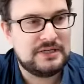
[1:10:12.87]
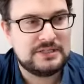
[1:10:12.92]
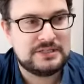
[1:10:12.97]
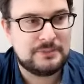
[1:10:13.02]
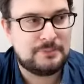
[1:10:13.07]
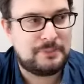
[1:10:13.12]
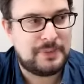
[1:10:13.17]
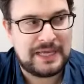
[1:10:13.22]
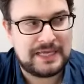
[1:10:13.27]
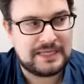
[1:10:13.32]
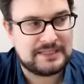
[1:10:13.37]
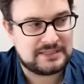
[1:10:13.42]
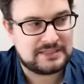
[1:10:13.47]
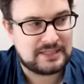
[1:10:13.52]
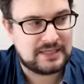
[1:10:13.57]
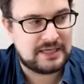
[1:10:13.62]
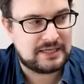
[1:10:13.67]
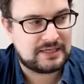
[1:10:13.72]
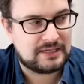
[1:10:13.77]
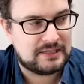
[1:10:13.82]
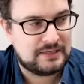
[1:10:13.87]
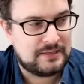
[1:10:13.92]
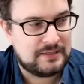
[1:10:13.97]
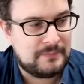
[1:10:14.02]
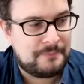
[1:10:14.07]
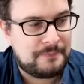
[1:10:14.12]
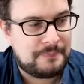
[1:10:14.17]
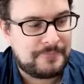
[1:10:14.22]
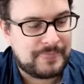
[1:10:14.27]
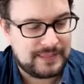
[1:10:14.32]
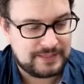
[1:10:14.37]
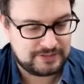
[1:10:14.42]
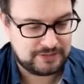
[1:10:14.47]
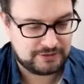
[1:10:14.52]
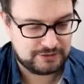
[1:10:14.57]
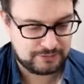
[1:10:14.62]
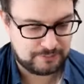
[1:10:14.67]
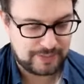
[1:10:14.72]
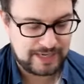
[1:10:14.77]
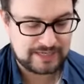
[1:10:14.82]
Japan's like, so
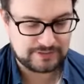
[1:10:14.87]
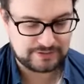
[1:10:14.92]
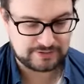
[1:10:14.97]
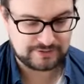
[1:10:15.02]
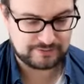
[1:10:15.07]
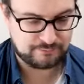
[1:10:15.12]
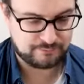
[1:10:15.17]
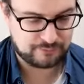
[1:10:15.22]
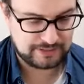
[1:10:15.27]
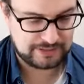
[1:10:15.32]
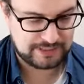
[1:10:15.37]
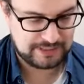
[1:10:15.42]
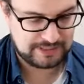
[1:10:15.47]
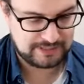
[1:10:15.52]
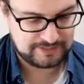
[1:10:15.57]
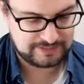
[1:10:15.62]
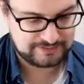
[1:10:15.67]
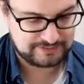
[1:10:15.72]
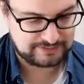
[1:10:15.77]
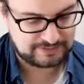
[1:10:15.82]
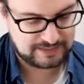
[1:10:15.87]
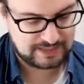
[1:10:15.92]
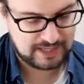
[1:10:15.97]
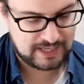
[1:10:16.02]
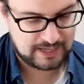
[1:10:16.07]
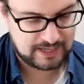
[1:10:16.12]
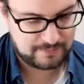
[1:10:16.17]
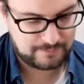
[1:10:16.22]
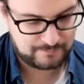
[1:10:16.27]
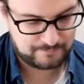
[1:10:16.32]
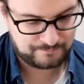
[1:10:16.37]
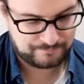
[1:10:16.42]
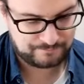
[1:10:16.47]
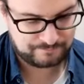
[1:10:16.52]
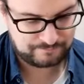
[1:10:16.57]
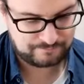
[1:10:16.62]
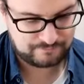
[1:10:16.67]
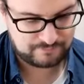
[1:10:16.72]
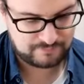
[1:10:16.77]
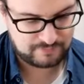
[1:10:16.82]
Japan is really
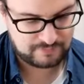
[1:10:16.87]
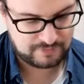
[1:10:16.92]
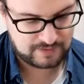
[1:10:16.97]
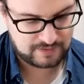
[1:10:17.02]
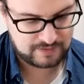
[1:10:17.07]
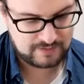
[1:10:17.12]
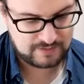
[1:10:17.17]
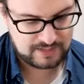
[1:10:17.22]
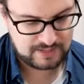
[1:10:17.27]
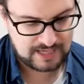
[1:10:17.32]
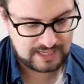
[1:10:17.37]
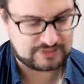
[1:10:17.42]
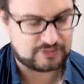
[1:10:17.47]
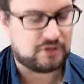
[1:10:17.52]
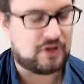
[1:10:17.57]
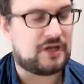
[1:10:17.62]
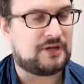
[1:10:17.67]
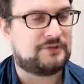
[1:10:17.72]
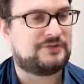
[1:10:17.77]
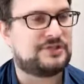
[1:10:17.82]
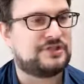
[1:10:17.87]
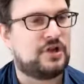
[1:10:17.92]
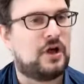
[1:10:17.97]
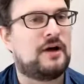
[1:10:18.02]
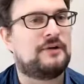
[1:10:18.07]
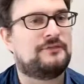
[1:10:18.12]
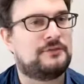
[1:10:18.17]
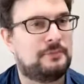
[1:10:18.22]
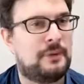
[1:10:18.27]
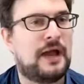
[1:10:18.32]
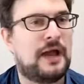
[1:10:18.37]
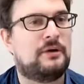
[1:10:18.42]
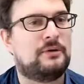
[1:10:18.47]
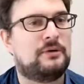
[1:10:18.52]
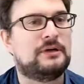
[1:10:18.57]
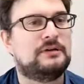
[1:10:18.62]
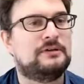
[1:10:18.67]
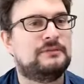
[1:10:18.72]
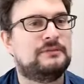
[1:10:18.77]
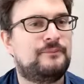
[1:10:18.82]
has a lot of soft
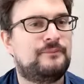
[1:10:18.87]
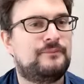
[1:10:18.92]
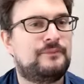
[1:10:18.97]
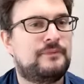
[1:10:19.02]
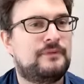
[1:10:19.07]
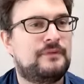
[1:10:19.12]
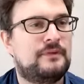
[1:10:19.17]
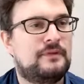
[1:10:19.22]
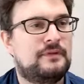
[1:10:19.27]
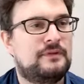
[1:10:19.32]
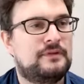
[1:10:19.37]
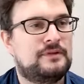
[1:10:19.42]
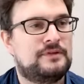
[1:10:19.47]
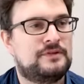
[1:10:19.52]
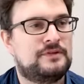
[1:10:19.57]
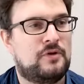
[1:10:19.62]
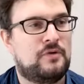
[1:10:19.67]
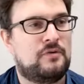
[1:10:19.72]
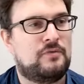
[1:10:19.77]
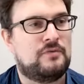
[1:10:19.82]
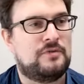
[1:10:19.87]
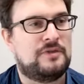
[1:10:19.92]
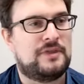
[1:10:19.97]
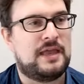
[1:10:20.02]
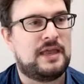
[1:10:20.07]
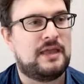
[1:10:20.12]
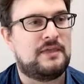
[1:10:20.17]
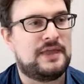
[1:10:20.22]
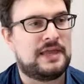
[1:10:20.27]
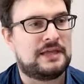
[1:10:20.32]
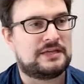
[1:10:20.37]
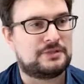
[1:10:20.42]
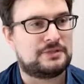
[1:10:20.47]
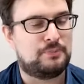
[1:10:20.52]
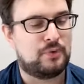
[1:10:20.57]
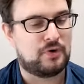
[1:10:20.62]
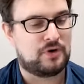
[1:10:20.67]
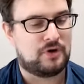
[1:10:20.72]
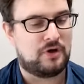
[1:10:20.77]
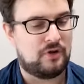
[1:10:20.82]
power. So they
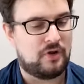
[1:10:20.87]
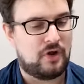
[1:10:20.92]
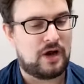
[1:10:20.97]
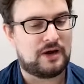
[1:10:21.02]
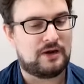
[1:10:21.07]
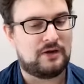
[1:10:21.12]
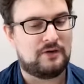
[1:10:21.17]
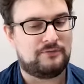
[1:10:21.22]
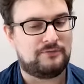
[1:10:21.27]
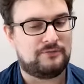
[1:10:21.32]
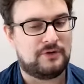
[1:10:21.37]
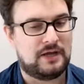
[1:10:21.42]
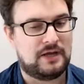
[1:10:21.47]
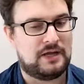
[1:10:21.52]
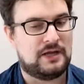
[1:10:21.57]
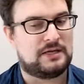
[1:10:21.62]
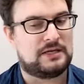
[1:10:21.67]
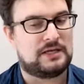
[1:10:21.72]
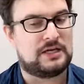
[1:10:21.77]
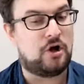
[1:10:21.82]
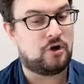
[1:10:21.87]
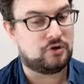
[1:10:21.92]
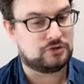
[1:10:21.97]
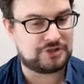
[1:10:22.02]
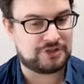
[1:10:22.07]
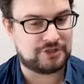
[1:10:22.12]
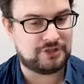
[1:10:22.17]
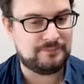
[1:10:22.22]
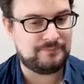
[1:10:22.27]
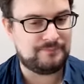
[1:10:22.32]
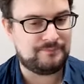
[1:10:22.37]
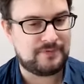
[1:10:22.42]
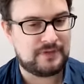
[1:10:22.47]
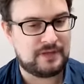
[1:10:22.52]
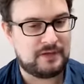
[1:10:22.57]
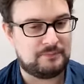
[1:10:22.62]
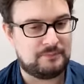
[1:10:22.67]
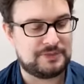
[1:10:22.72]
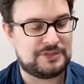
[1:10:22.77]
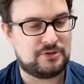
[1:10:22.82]
export a lot of culture,
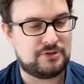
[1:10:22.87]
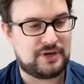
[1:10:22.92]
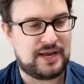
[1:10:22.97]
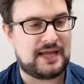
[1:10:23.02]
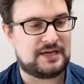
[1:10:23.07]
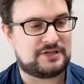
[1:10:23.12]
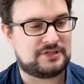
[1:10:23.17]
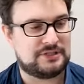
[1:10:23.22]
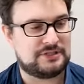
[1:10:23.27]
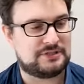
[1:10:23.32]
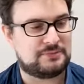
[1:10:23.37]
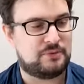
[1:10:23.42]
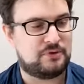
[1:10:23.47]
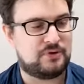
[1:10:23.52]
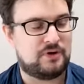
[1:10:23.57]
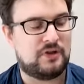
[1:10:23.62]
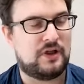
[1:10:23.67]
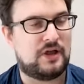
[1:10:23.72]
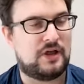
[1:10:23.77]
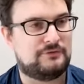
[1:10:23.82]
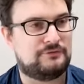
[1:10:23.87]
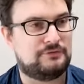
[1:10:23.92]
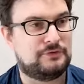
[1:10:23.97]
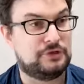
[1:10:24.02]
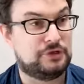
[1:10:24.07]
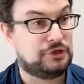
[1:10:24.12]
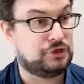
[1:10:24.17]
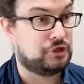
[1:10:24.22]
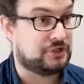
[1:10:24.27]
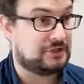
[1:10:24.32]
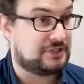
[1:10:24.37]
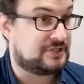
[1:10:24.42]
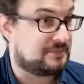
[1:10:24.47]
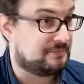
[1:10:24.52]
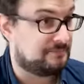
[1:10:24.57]
but don't actually export a lot of goods.